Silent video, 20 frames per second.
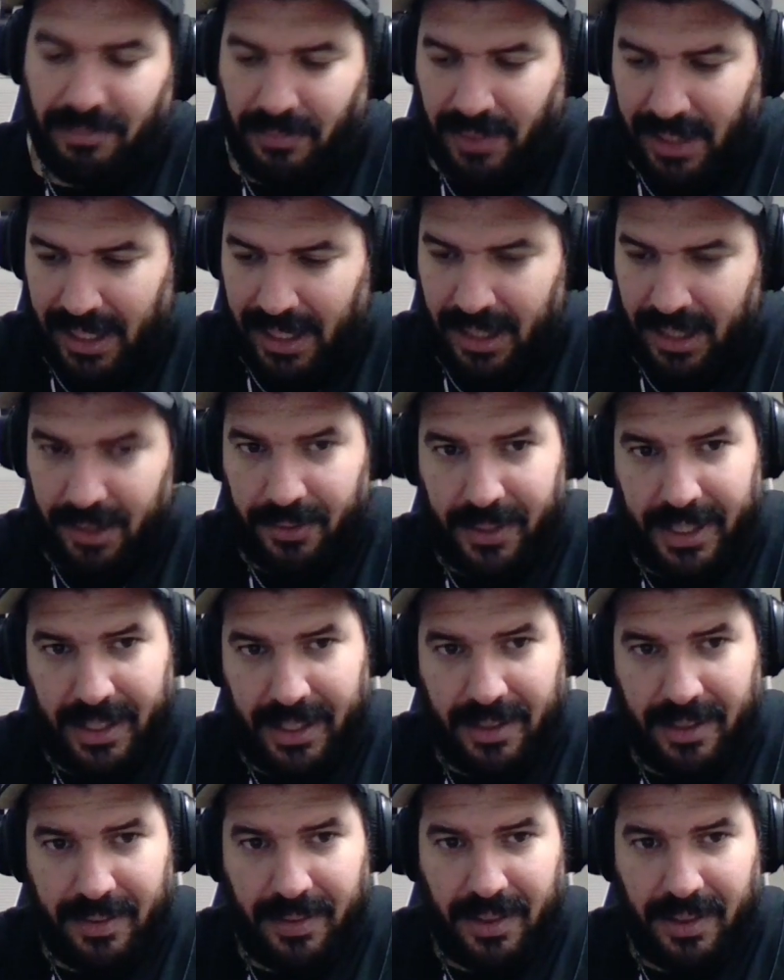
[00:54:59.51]
not great.
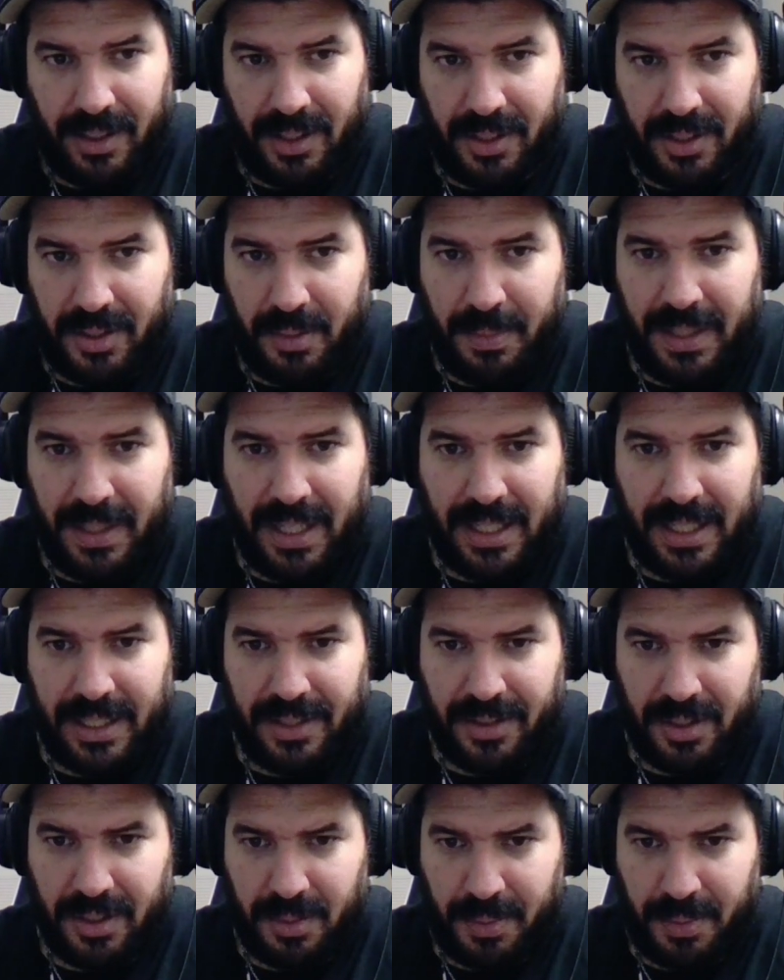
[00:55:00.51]
To be
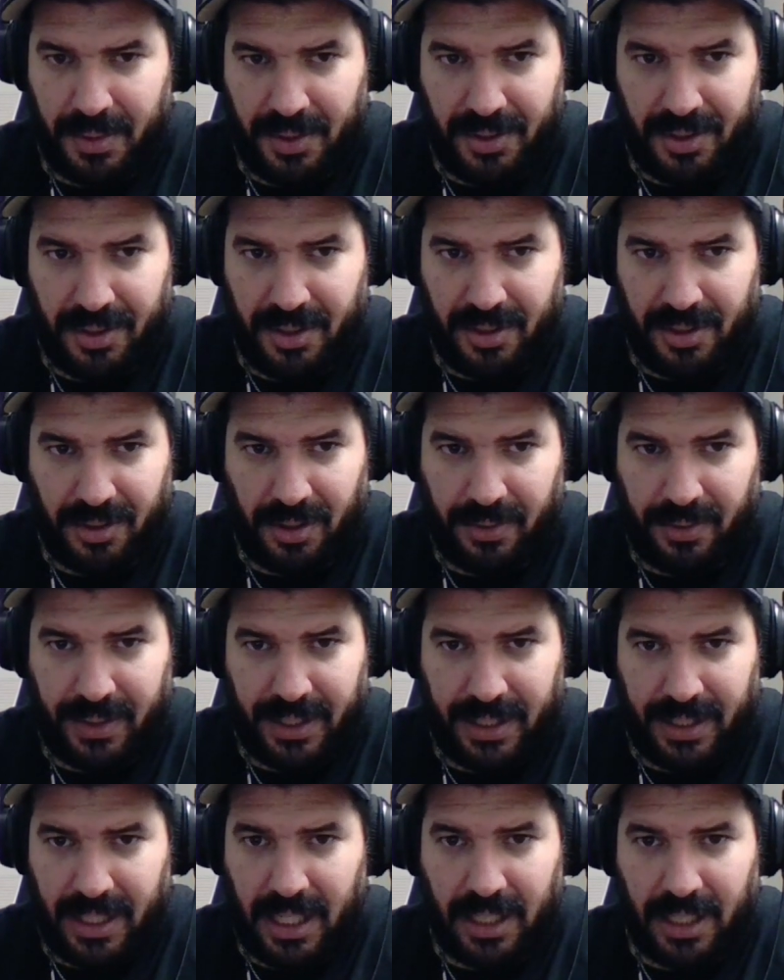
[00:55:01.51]
honest, this position is already
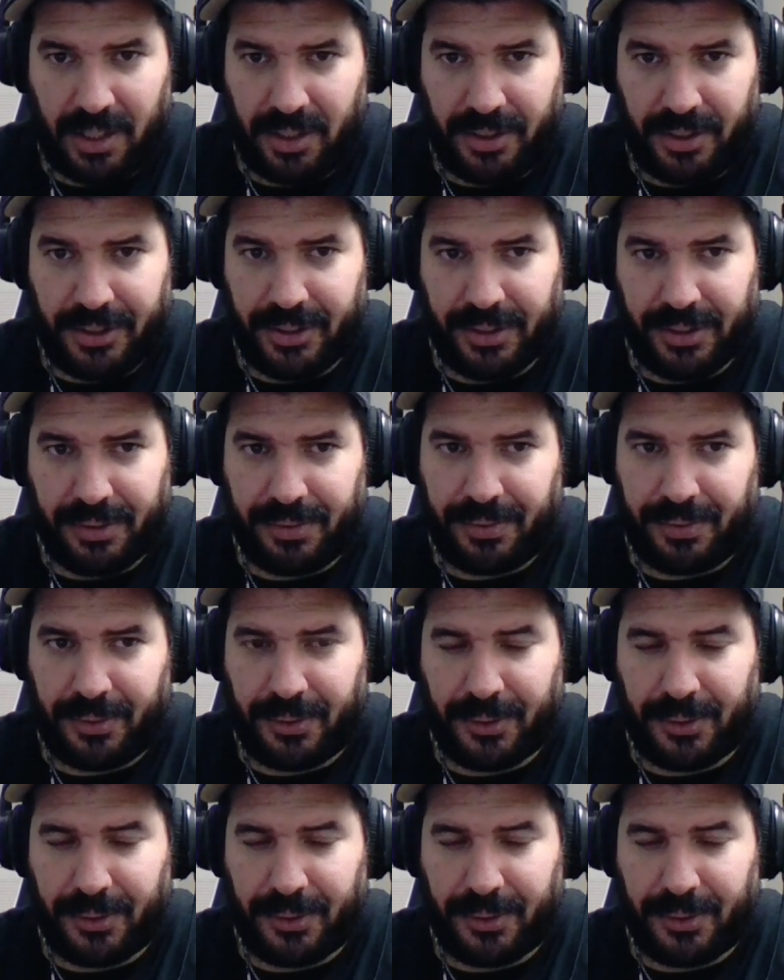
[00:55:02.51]
not good for